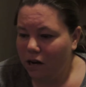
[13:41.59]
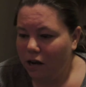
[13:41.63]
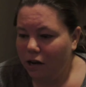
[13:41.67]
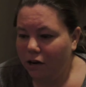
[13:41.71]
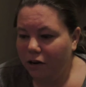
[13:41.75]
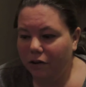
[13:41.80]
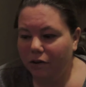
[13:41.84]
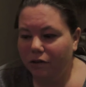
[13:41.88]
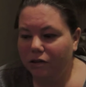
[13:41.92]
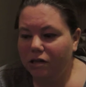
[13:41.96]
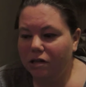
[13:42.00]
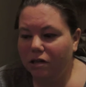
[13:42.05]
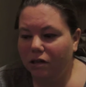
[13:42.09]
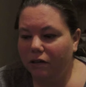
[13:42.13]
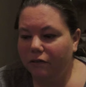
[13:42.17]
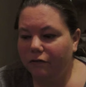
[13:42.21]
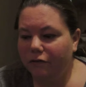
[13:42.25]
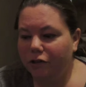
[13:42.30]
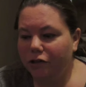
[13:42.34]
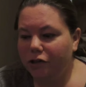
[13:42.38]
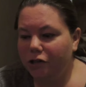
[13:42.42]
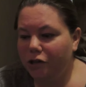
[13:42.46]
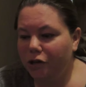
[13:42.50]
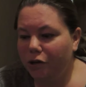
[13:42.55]
and you'll
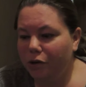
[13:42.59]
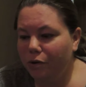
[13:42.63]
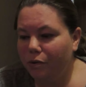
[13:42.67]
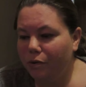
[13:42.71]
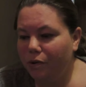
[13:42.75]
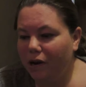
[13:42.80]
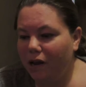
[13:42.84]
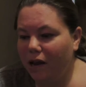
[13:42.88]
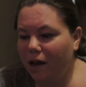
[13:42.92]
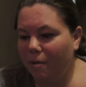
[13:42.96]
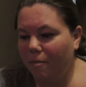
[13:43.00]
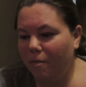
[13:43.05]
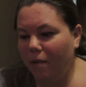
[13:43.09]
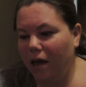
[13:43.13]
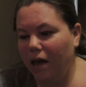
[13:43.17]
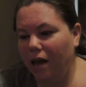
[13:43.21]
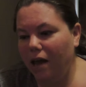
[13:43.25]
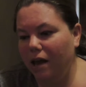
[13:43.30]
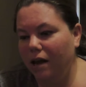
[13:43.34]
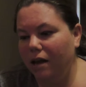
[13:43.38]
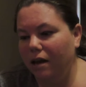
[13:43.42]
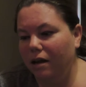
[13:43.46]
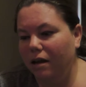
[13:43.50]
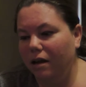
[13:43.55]
deliver 2 to get
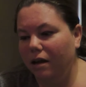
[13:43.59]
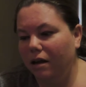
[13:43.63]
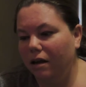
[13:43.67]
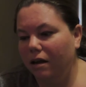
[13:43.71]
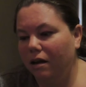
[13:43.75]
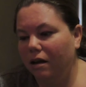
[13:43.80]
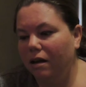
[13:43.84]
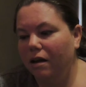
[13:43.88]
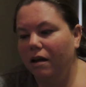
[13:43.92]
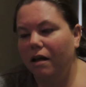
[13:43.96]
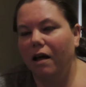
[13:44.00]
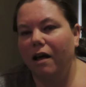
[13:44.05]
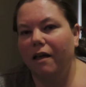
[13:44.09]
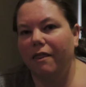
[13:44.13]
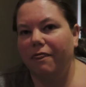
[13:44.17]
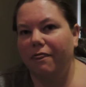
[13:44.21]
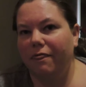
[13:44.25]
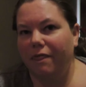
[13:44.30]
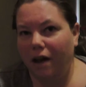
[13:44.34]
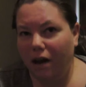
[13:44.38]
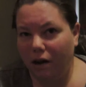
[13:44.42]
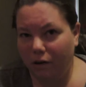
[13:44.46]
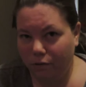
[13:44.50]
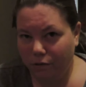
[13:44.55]
paid
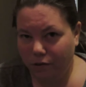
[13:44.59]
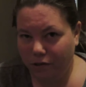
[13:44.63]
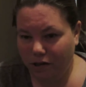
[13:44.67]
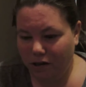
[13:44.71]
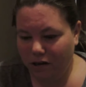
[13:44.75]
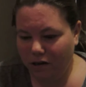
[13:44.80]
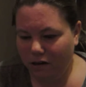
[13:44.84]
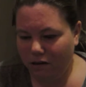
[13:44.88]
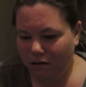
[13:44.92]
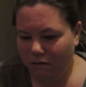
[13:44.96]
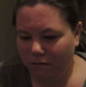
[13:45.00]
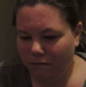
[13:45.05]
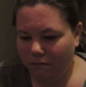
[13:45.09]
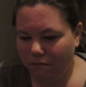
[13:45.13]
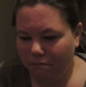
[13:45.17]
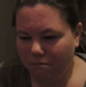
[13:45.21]
$1,000.